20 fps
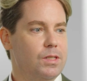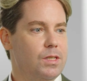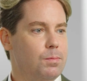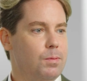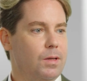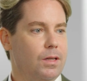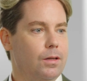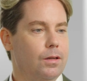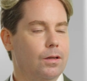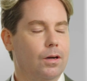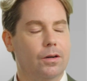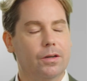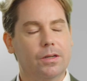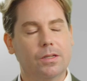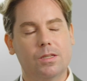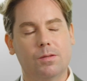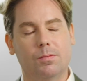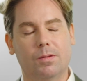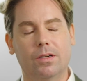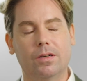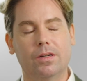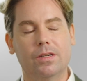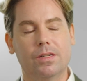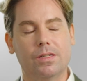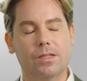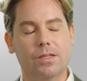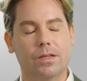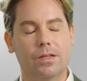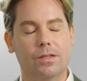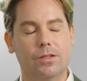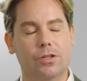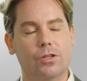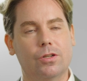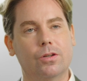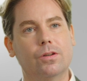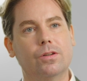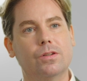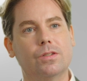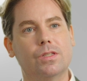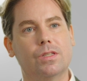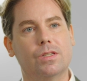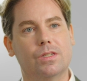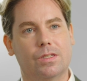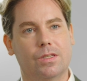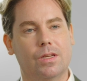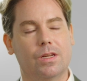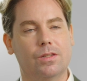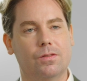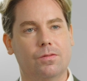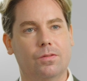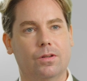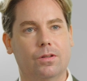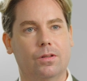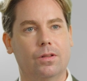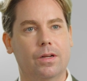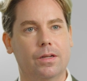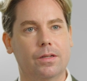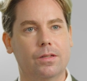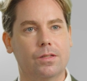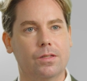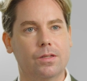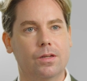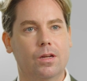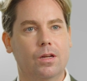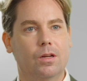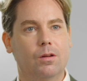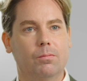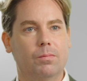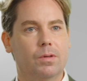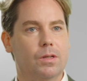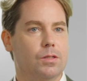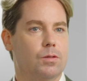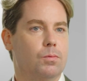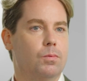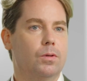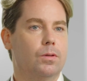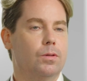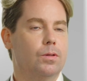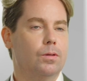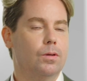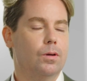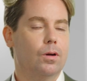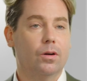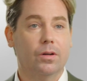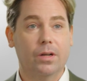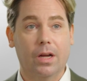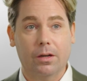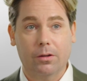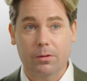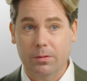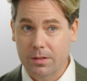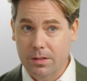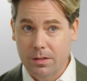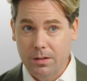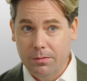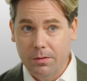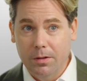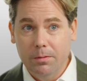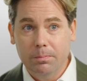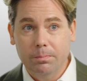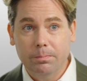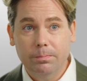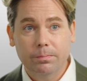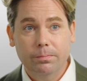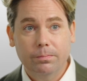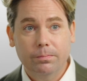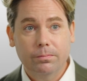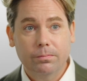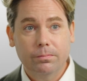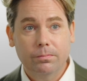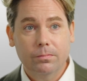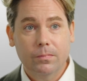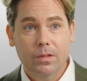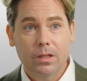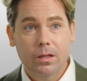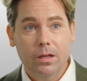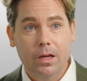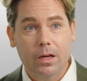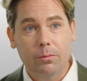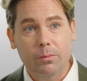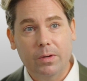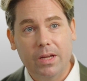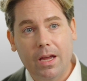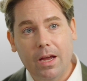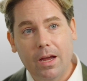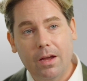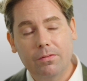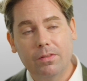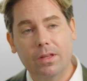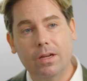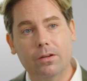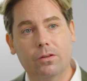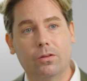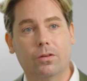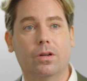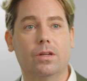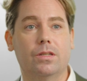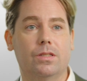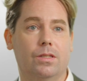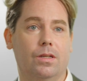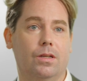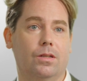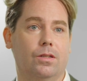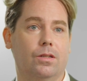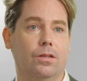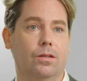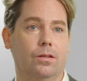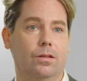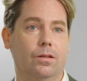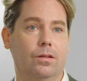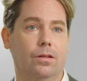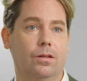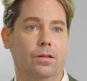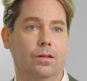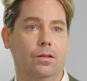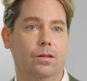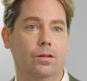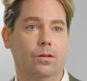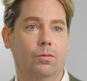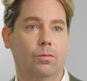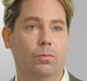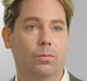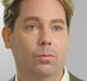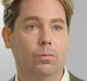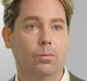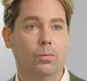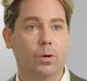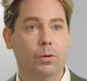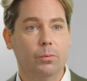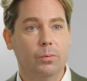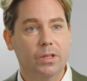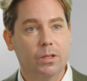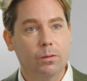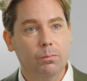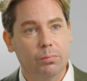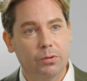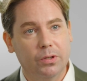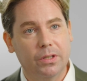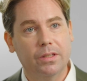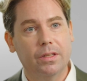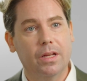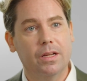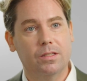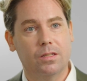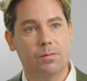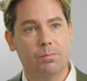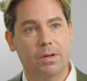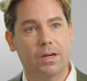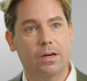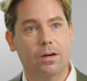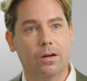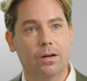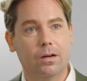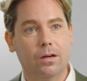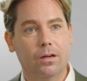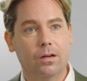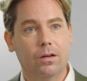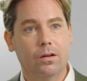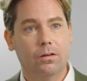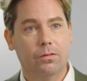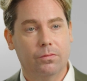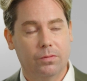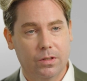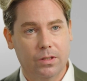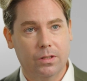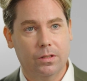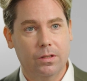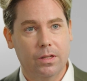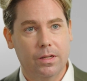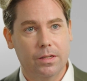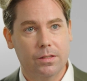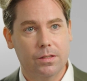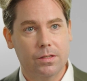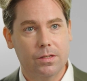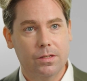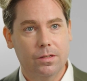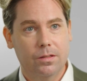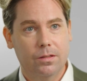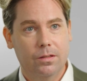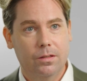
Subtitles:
speaking, our experience ensures success for clients because we are not going to give up. And we have that cross-section where we can bring that to bear for the clients.